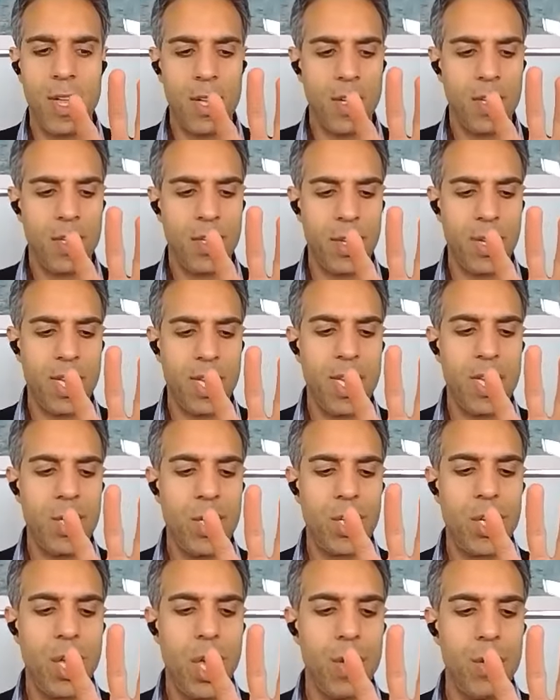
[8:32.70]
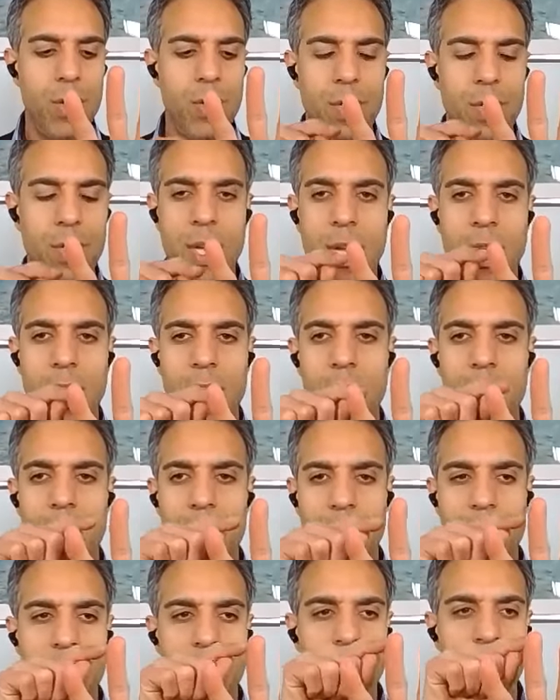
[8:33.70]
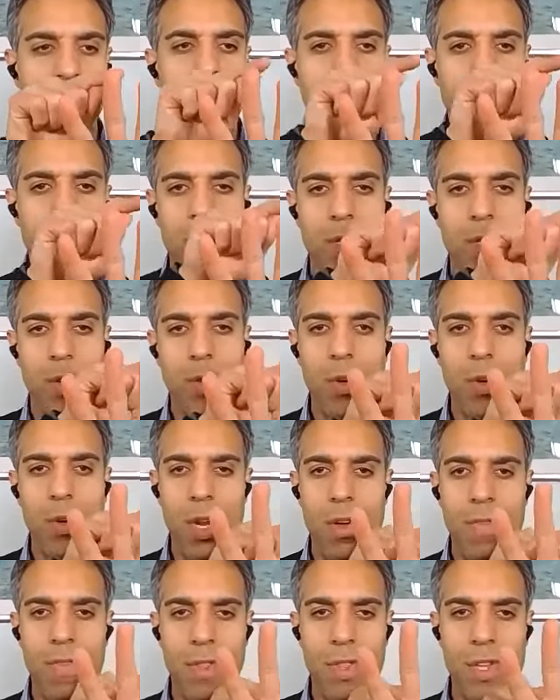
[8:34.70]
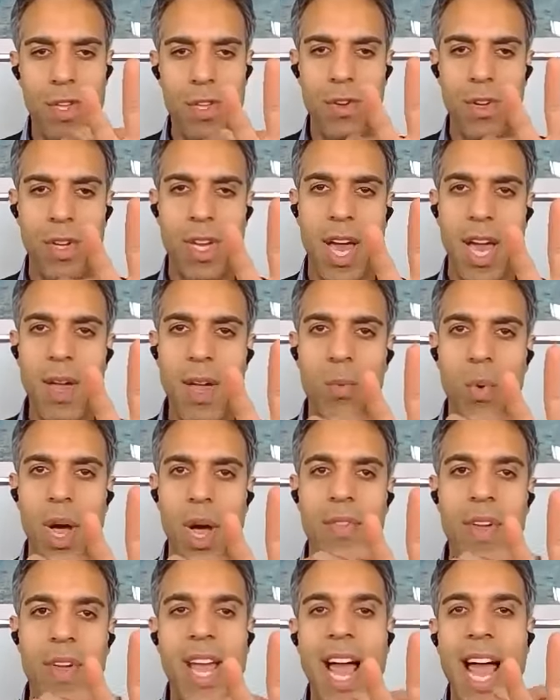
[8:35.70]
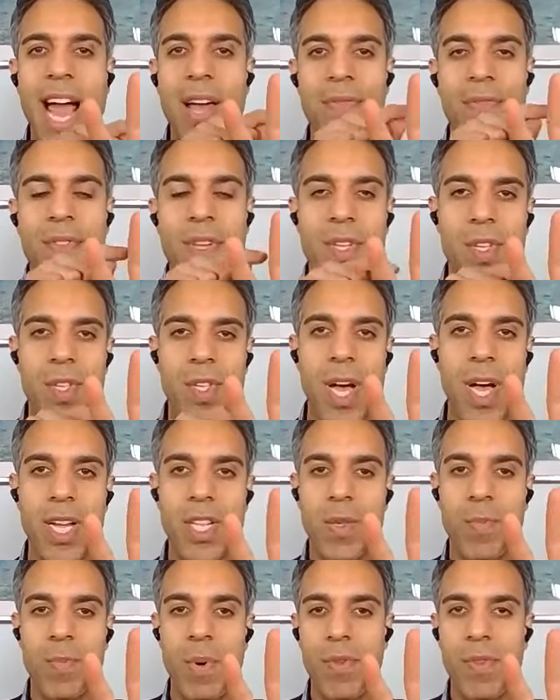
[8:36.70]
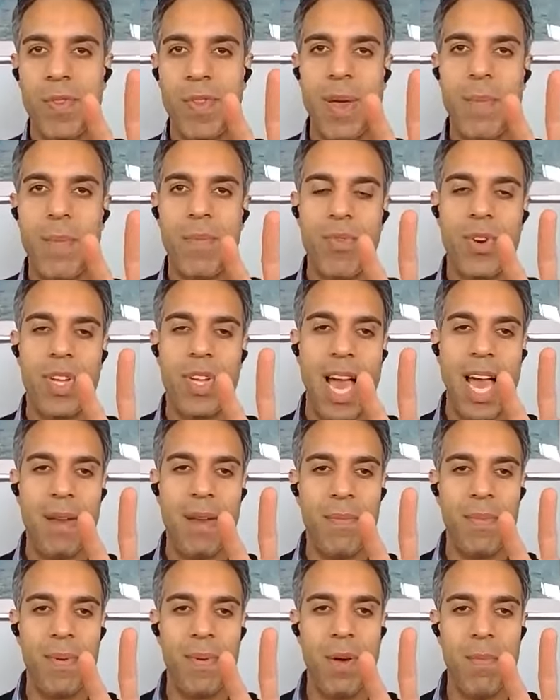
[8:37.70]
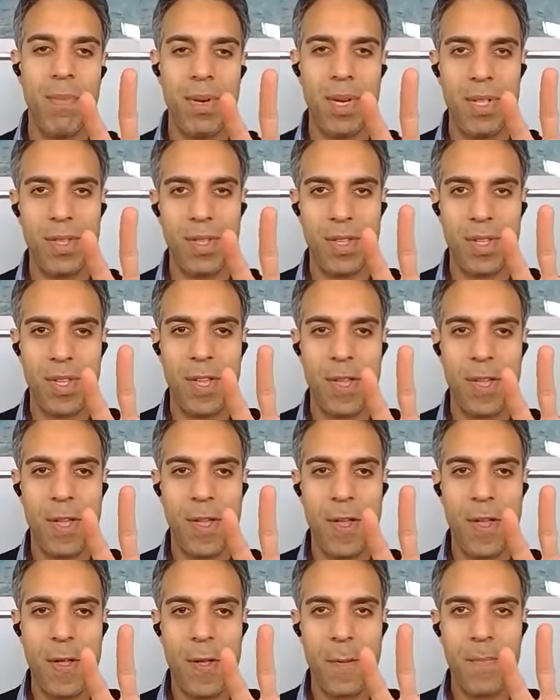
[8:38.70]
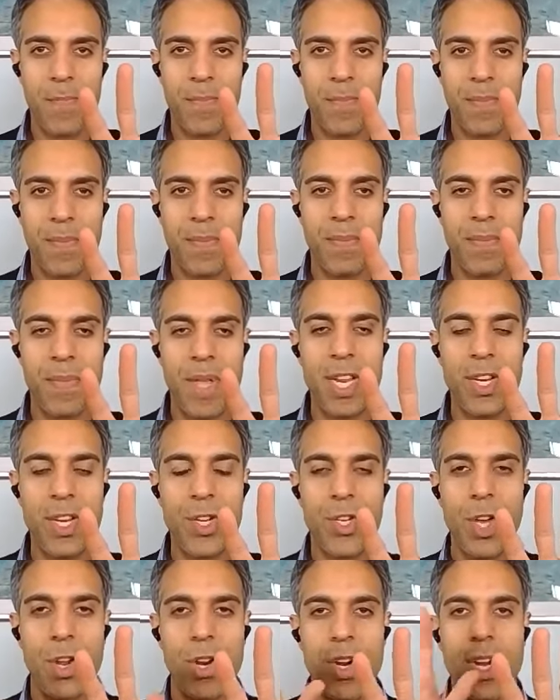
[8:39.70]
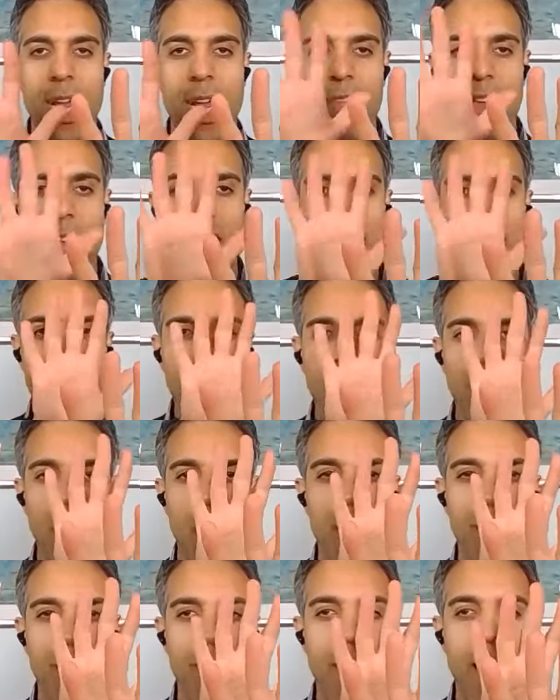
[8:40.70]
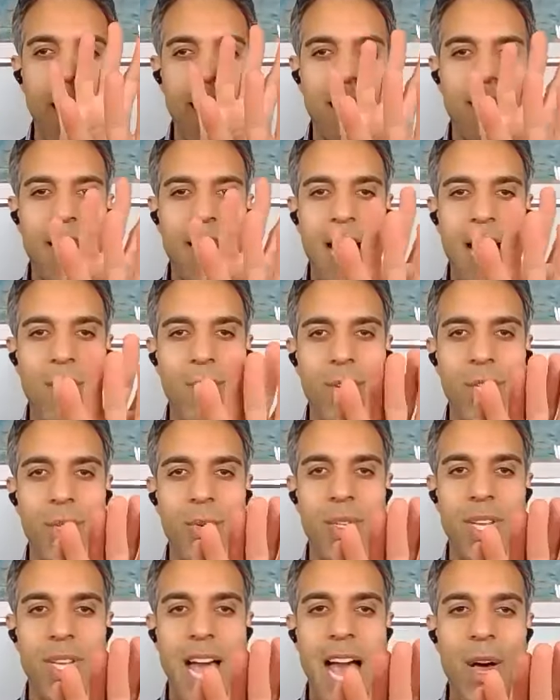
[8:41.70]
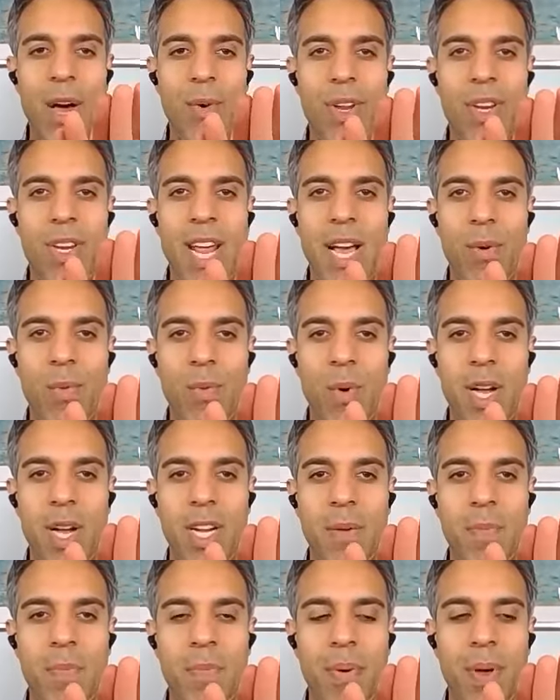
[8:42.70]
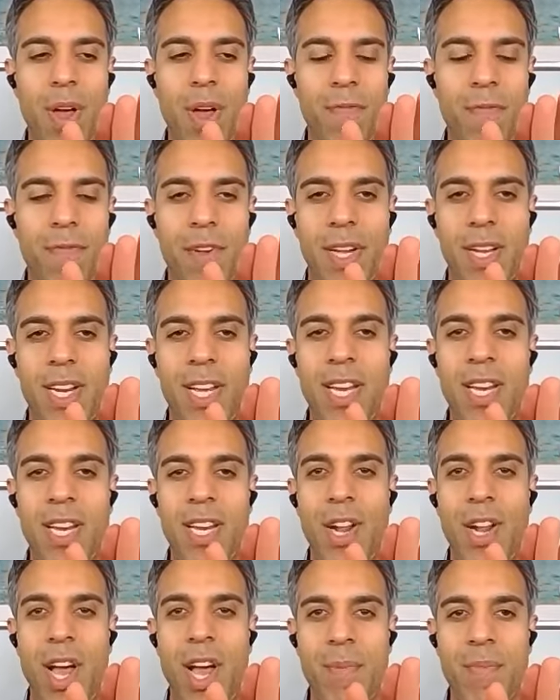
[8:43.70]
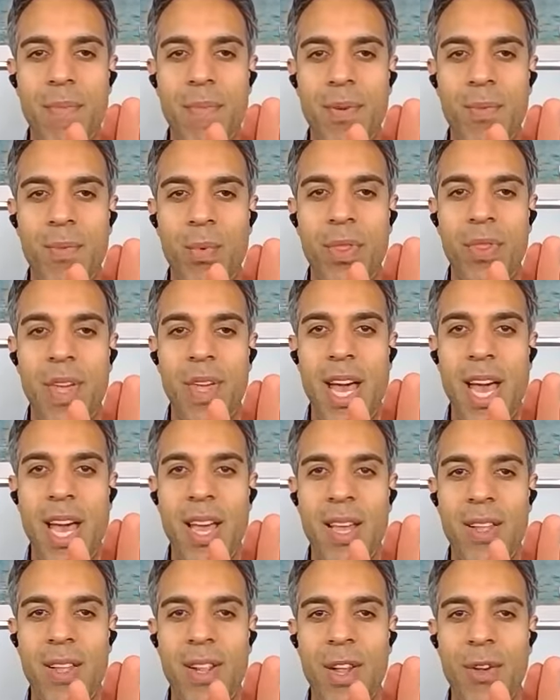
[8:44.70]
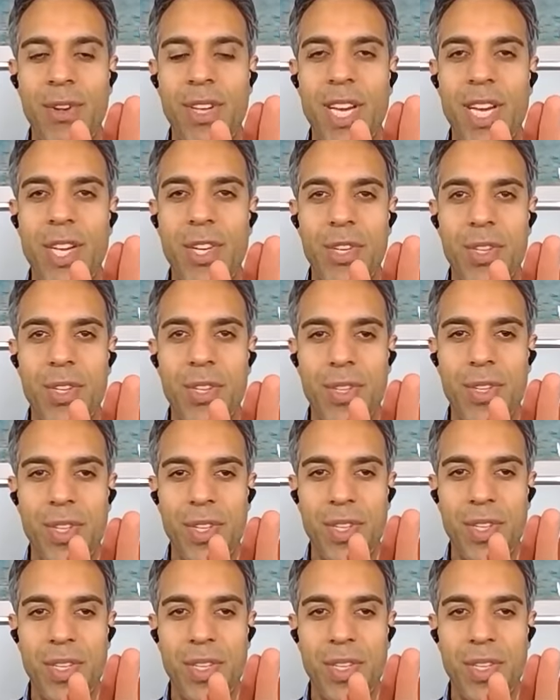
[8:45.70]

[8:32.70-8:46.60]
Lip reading: So he showed the spots all over the UK where they had these sites, both temporary and permanent. And then he showed another image overlaying that, which was our network, perfectly in alignment with their locations.